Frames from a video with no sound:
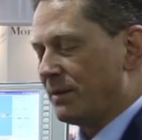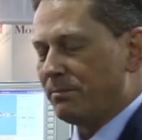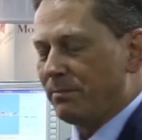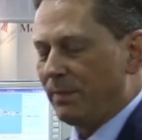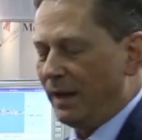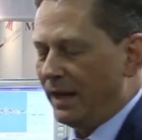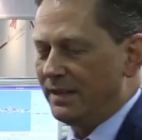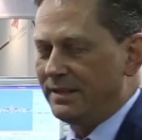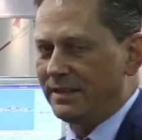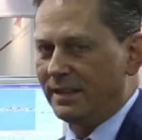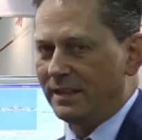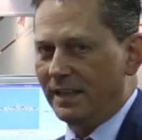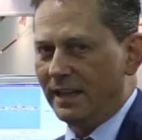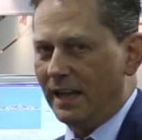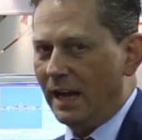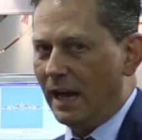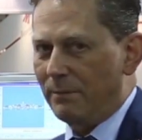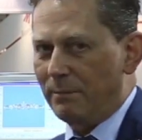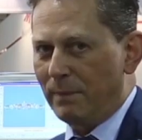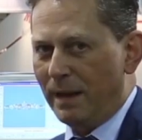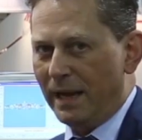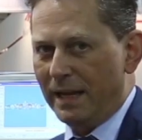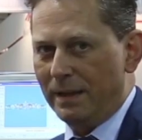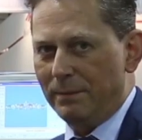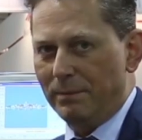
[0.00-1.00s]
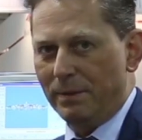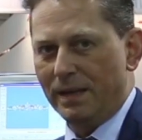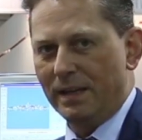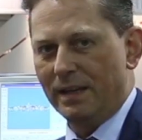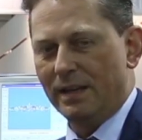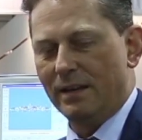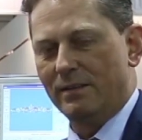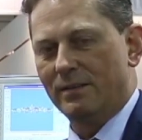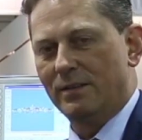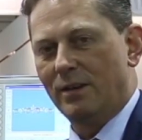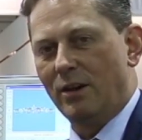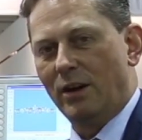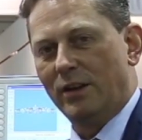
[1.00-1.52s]
Basically,
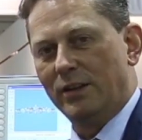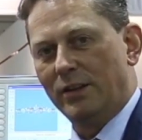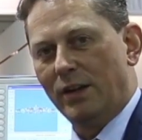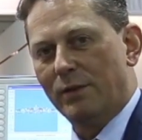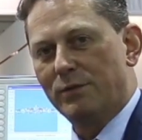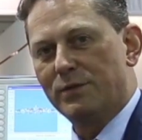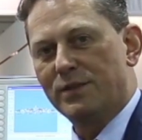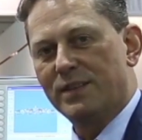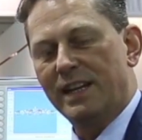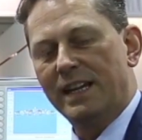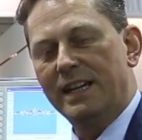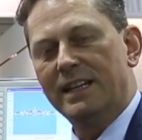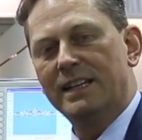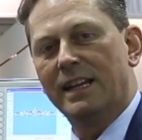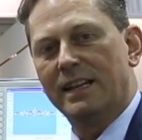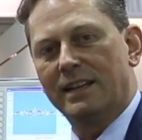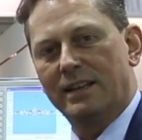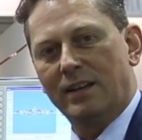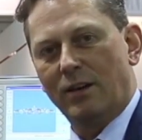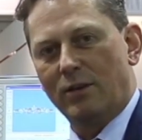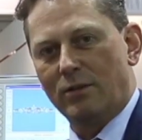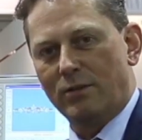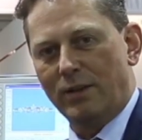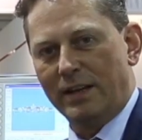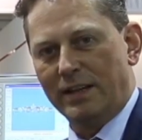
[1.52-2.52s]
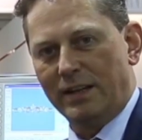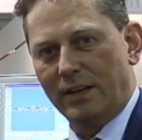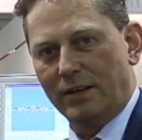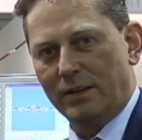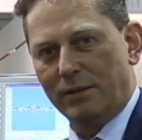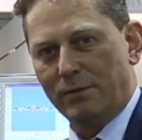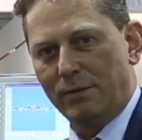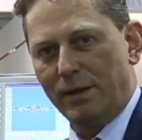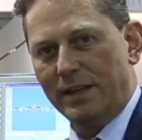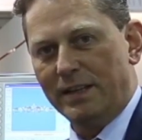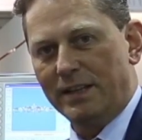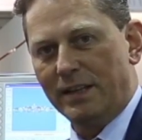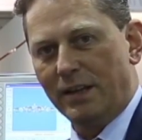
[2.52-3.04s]
or you have seen it already on the
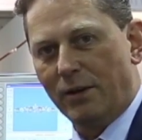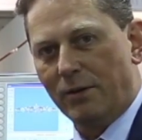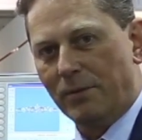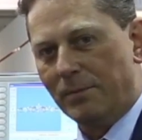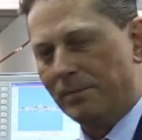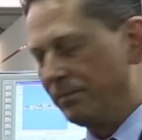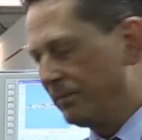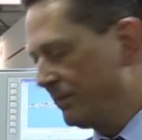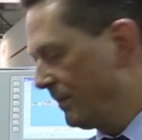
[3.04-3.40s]
video,